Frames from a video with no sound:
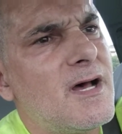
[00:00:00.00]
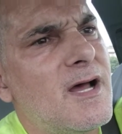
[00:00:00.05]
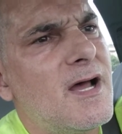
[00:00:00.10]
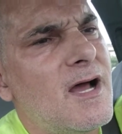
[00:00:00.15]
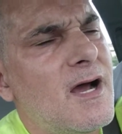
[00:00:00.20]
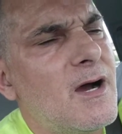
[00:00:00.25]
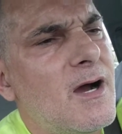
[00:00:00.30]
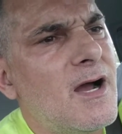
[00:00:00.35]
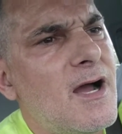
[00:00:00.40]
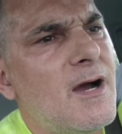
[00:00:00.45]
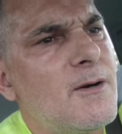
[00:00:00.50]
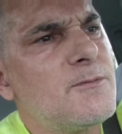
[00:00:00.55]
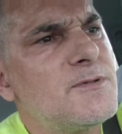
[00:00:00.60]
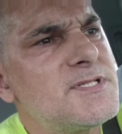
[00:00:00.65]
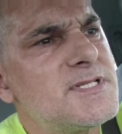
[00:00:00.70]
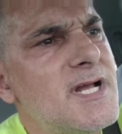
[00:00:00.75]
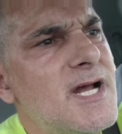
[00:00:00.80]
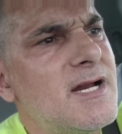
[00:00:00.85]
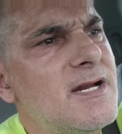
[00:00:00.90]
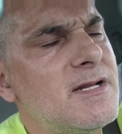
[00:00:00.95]
How, how
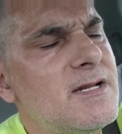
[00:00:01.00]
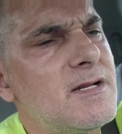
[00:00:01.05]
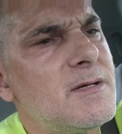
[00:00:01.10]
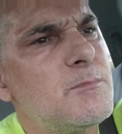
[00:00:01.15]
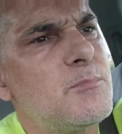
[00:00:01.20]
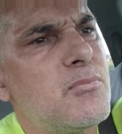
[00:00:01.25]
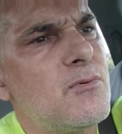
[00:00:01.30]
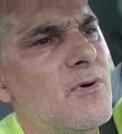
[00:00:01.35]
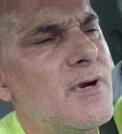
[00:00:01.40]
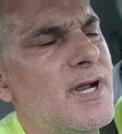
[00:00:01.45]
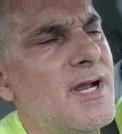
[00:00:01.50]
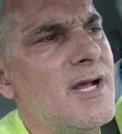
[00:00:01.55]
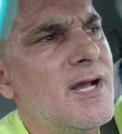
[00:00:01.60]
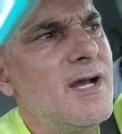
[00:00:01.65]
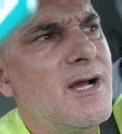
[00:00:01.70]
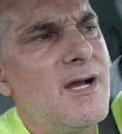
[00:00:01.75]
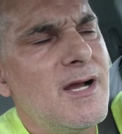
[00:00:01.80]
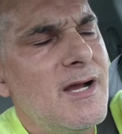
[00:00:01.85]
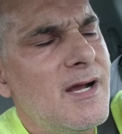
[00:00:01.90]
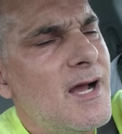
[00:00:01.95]
was that?
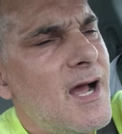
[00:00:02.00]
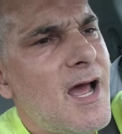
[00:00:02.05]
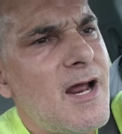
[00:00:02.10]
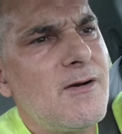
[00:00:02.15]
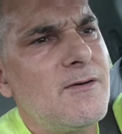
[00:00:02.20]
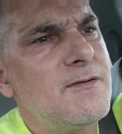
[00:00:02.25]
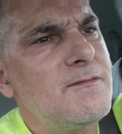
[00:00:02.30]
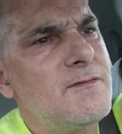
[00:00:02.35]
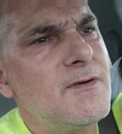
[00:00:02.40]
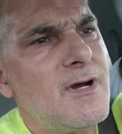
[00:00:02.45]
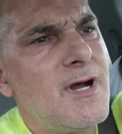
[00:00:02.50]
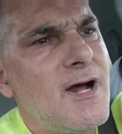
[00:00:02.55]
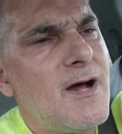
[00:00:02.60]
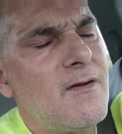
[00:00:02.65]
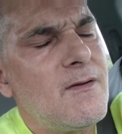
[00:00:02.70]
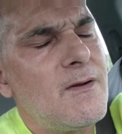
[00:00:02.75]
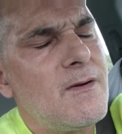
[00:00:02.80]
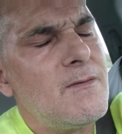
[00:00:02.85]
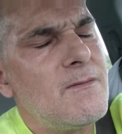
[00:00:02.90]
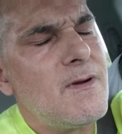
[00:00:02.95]
I don't even know
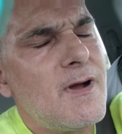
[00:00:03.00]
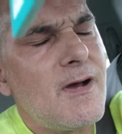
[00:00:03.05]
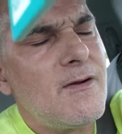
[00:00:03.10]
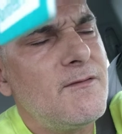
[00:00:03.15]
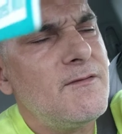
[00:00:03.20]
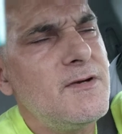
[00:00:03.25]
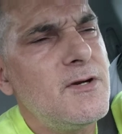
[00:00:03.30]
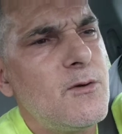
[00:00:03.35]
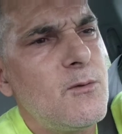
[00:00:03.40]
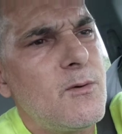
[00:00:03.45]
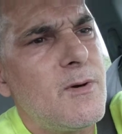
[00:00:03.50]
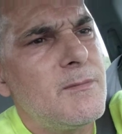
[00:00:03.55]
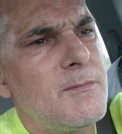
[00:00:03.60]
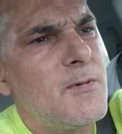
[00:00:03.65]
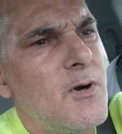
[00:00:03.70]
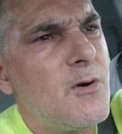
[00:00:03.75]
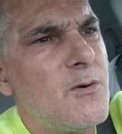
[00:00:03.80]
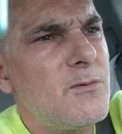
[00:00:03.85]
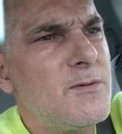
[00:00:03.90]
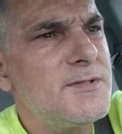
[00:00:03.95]
how. I don't even know where I'm
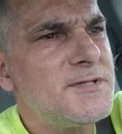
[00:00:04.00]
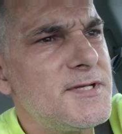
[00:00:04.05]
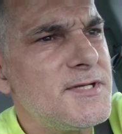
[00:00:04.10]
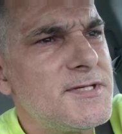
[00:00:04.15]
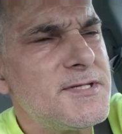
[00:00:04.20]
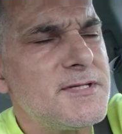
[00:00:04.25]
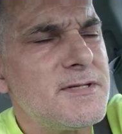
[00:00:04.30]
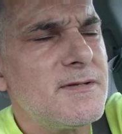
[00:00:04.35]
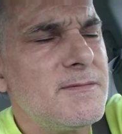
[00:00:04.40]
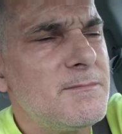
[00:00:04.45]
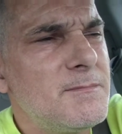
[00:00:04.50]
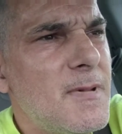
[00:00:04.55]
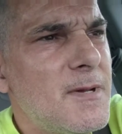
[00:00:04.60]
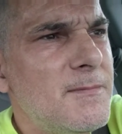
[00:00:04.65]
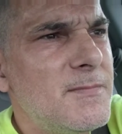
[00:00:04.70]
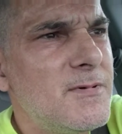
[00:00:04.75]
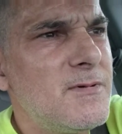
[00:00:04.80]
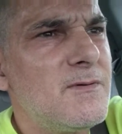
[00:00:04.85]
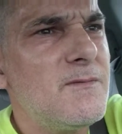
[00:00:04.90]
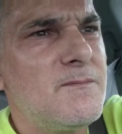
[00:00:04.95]
going with this.
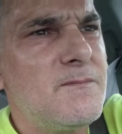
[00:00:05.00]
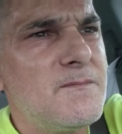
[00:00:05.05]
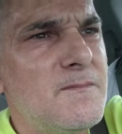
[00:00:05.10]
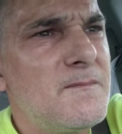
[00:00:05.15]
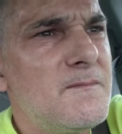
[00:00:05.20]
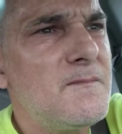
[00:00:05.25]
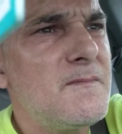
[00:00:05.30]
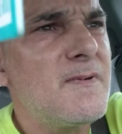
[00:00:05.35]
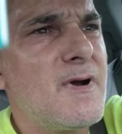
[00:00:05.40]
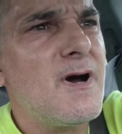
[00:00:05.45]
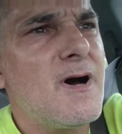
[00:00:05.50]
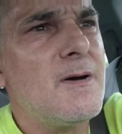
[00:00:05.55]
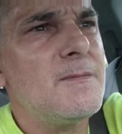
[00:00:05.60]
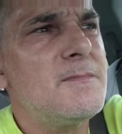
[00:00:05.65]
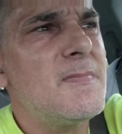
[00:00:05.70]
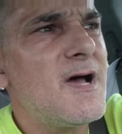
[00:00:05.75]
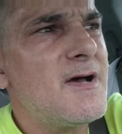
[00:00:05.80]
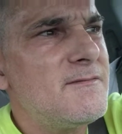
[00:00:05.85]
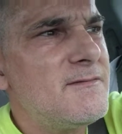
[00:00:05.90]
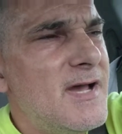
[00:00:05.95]
Maybe it'll
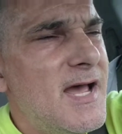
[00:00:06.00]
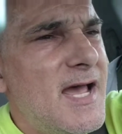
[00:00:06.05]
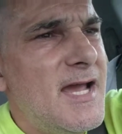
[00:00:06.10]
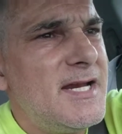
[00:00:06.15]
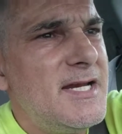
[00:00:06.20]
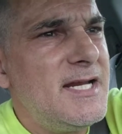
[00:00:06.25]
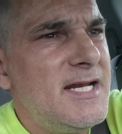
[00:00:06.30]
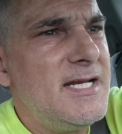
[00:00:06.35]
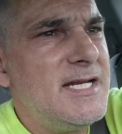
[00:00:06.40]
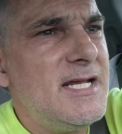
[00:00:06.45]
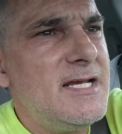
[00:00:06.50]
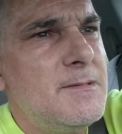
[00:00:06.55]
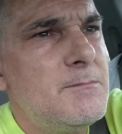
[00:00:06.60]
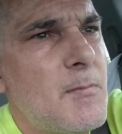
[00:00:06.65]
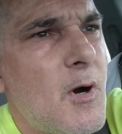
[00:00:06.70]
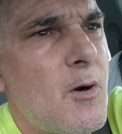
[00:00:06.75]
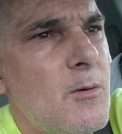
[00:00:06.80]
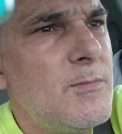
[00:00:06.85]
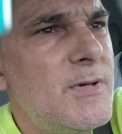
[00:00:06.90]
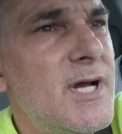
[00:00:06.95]
come have an ADD
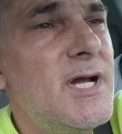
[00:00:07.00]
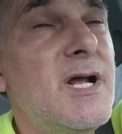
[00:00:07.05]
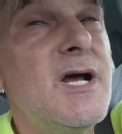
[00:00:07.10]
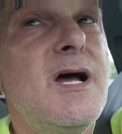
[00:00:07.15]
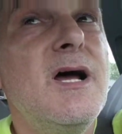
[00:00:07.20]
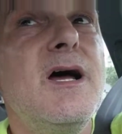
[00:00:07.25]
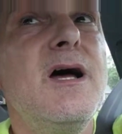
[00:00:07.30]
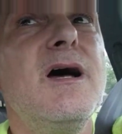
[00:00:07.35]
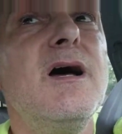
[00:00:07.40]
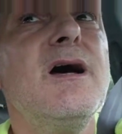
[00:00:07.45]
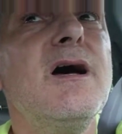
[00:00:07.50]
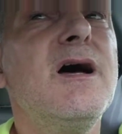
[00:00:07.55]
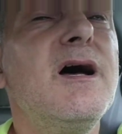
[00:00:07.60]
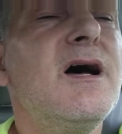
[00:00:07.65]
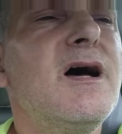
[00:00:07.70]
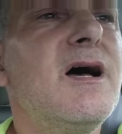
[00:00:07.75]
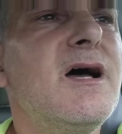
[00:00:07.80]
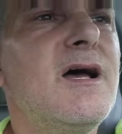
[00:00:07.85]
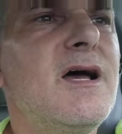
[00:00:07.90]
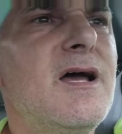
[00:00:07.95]
moment,
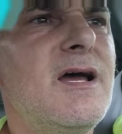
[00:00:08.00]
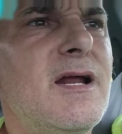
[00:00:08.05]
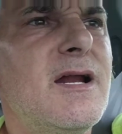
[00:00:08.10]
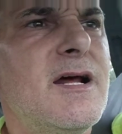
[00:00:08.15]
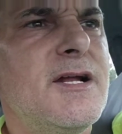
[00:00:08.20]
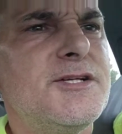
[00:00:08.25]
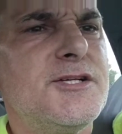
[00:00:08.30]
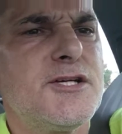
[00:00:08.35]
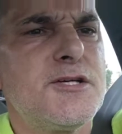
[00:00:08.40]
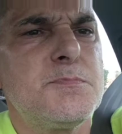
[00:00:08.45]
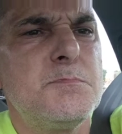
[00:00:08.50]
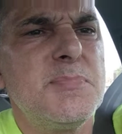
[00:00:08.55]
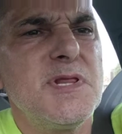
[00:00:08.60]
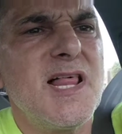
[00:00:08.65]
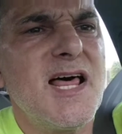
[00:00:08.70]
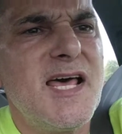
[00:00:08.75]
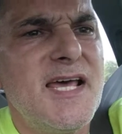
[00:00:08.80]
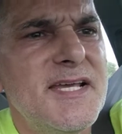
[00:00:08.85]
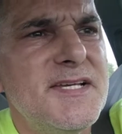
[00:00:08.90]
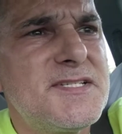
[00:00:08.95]
and I just
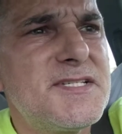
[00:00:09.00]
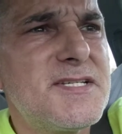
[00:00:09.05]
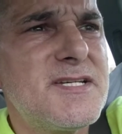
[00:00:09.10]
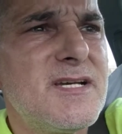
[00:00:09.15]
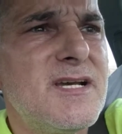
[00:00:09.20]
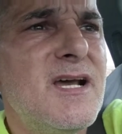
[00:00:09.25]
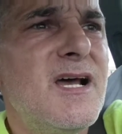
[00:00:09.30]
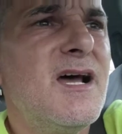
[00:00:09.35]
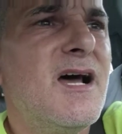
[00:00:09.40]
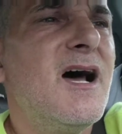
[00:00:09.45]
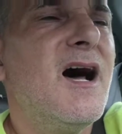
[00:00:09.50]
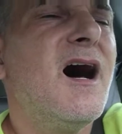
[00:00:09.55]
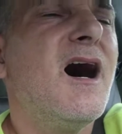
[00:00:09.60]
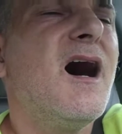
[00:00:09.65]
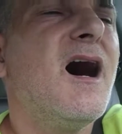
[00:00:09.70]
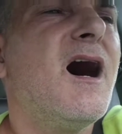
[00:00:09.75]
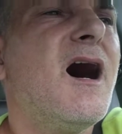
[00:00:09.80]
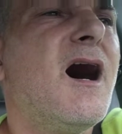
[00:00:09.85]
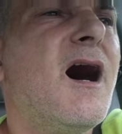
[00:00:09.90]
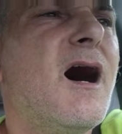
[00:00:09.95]
blazed.
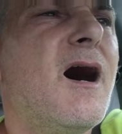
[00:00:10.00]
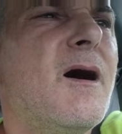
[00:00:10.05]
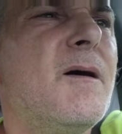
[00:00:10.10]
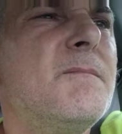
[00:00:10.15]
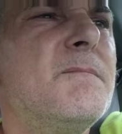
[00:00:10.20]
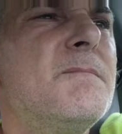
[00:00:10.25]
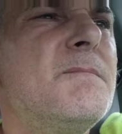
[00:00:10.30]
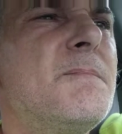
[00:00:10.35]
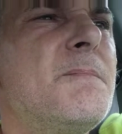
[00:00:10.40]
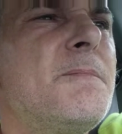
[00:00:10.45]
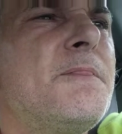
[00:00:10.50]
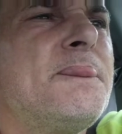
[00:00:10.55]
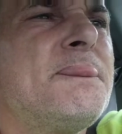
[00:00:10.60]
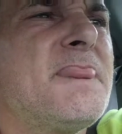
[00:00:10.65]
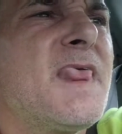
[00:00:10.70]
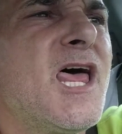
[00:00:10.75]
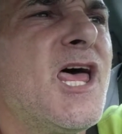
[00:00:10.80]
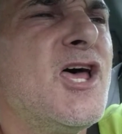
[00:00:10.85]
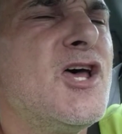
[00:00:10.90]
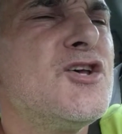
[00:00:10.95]

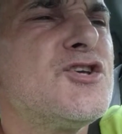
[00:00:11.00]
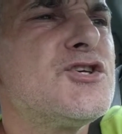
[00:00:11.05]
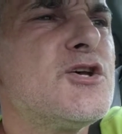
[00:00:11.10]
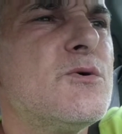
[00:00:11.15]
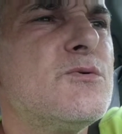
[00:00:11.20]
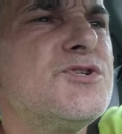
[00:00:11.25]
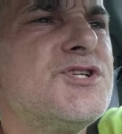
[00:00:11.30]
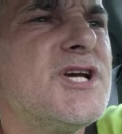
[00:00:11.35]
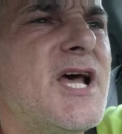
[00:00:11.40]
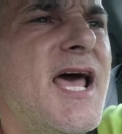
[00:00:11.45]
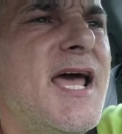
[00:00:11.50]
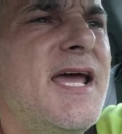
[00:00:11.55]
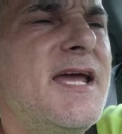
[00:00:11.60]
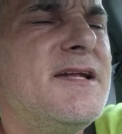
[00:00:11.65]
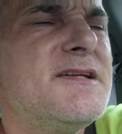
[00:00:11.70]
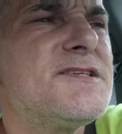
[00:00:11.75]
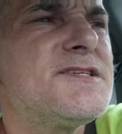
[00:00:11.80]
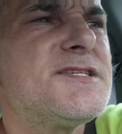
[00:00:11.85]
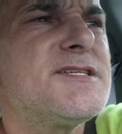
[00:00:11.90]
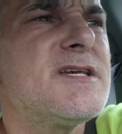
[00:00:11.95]
Um, so
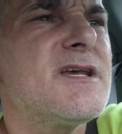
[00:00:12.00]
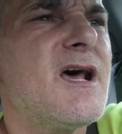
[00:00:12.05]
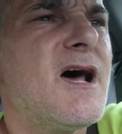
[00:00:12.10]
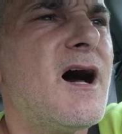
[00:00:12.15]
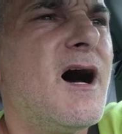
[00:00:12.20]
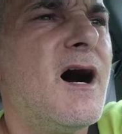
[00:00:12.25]
Jane's.